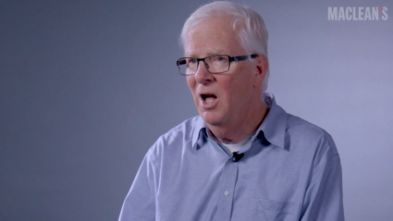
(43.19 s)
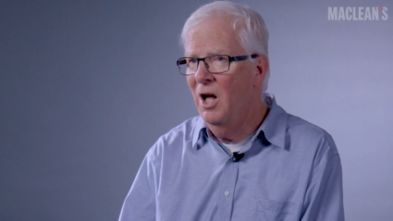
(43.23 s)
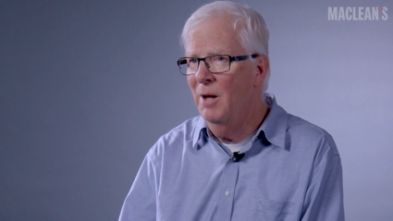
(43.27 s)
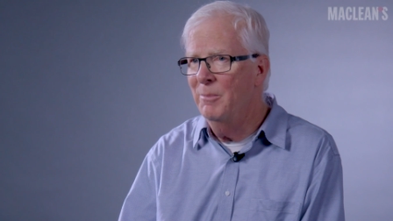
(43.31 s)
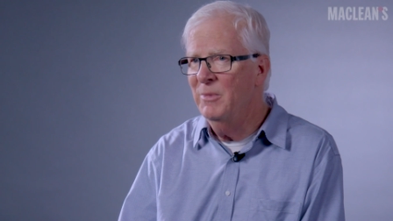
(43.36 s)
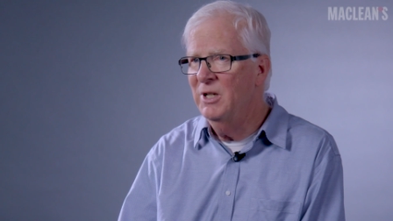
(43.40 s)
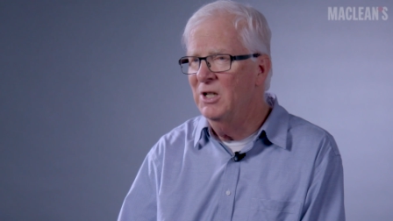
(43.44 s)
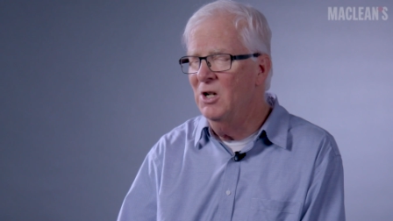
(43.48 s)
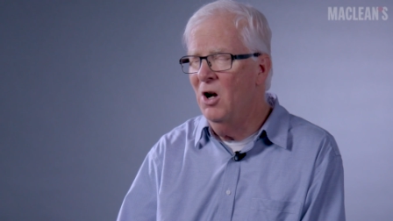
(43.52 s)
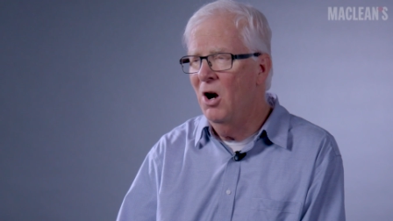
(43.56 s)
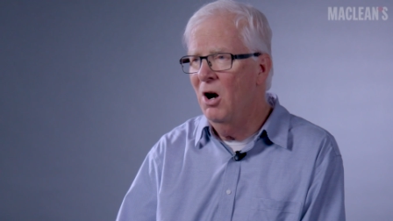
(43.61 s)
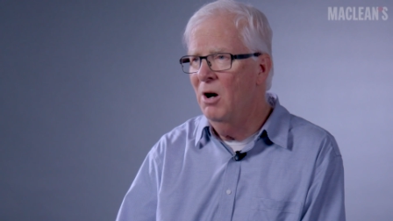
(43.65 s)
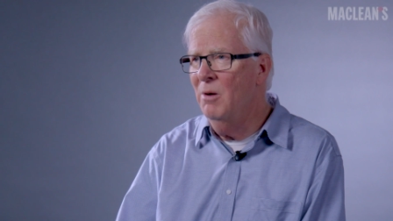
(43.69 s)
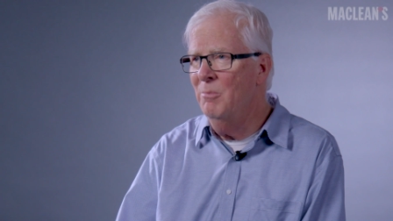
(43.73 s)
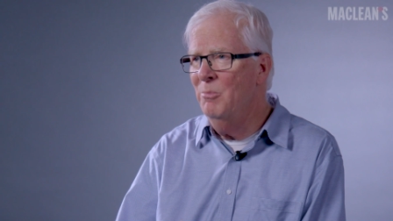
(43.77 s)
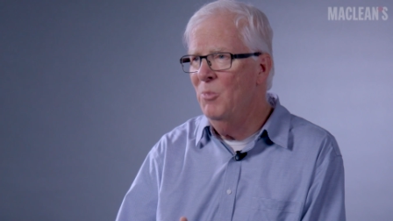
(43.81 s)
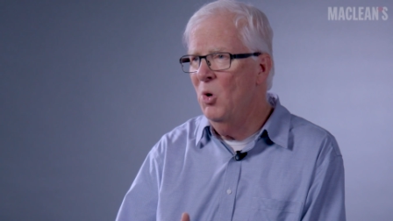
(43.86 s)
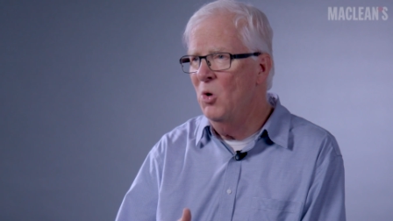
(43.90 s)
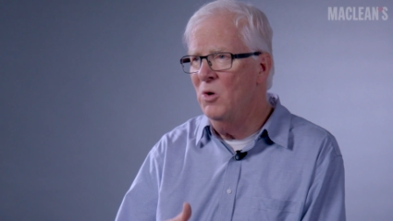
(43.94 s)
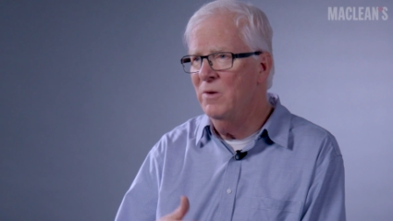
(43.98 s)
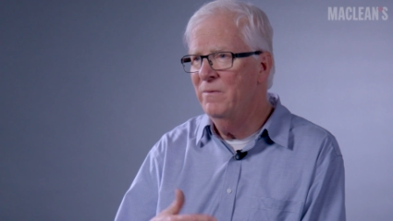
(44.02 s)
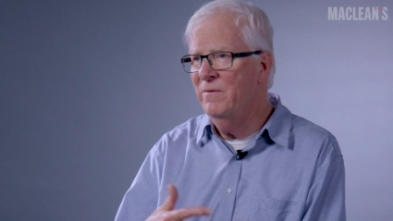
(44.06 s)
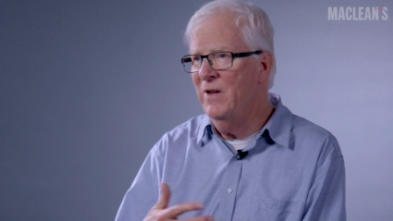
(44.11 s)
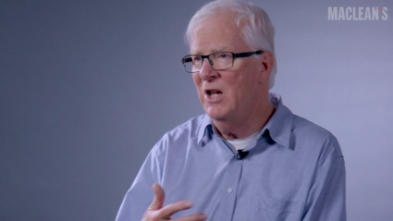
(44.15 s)
I mean, our
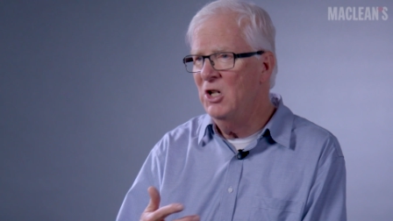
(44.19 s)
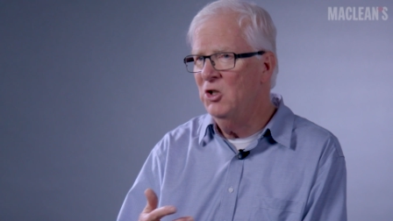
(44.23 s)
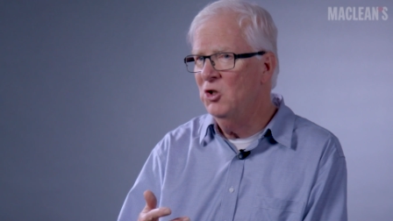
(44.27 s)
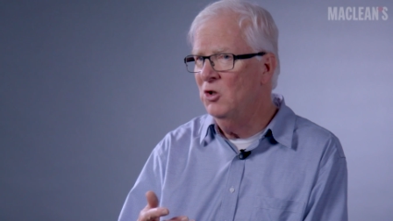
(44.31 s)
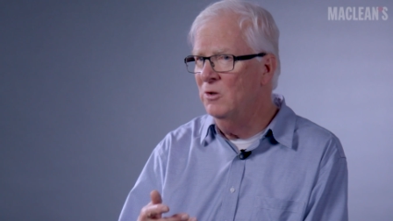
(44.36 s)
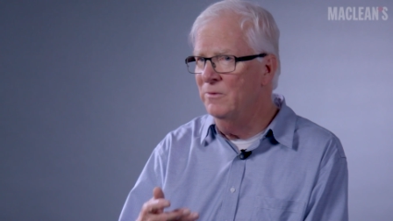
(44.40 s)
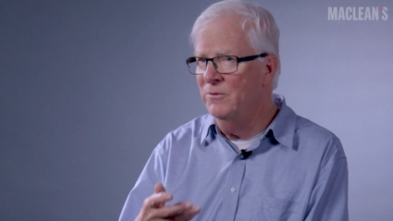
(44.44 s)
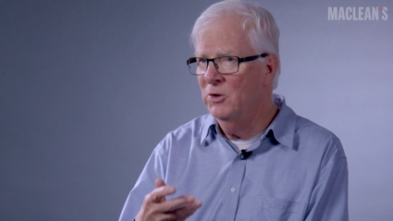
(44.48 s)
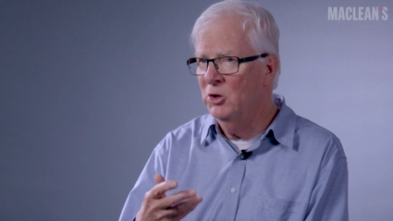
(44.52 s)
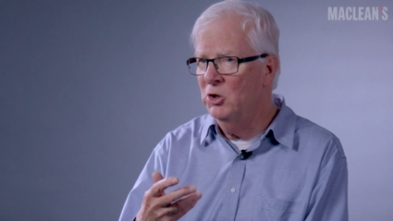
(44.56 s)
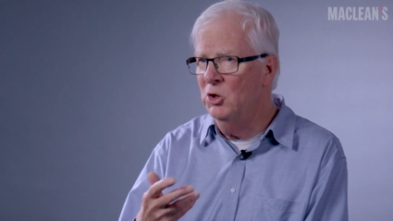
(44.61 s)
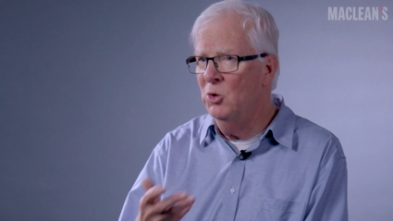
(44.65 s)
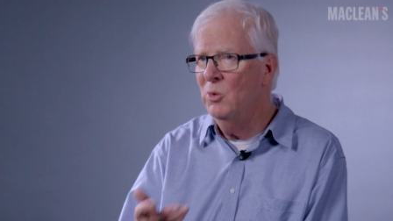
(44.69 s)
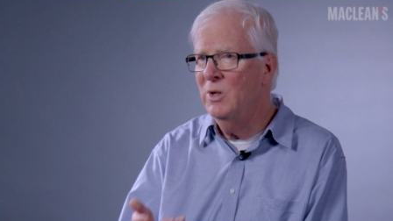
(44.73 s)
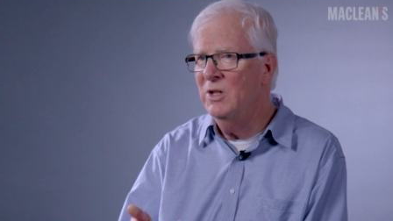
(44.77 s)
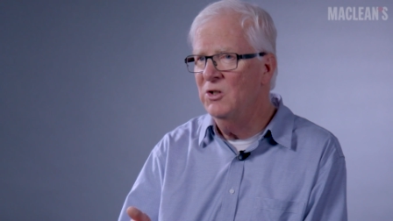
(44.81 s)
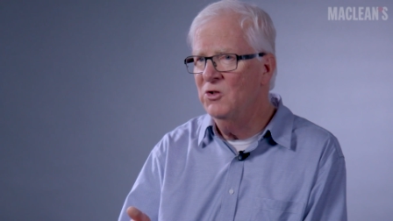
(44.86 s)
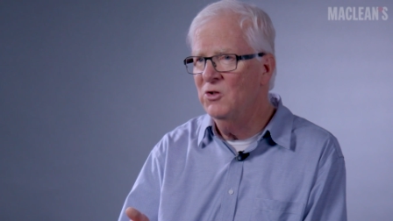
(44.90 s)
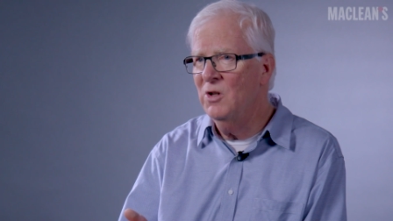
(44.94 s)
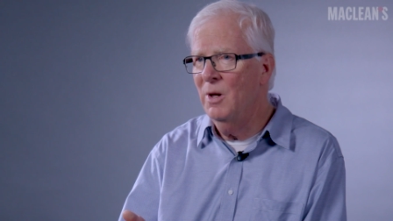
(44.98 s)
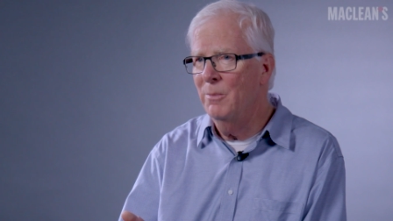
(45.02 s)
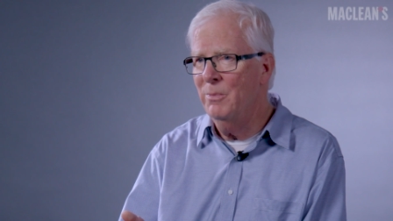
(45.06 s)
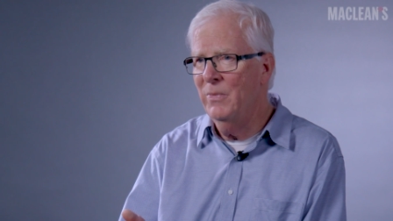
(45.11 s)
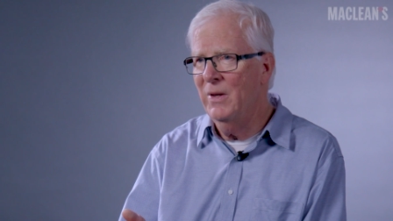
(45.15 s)
motivation for
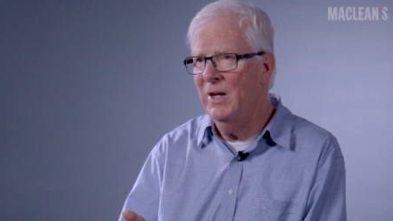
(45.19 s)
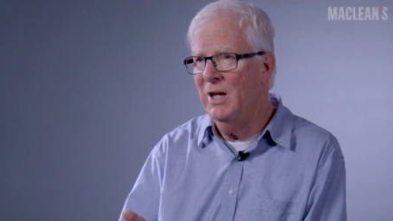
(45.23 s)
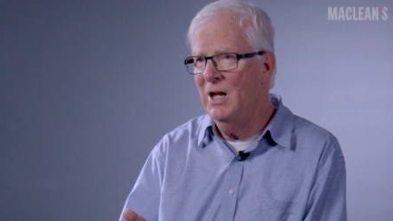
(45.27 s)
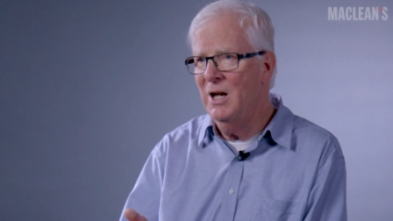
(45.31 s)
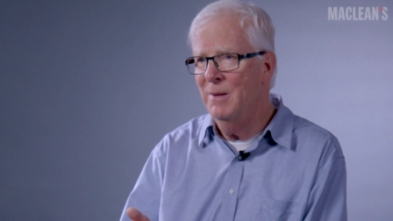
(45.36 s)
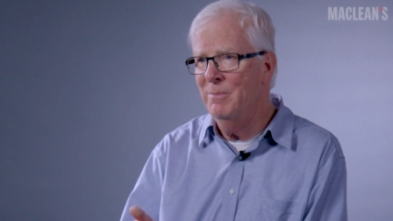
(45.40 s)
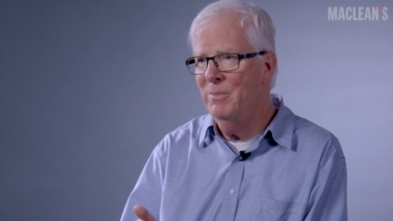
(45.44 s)
doing something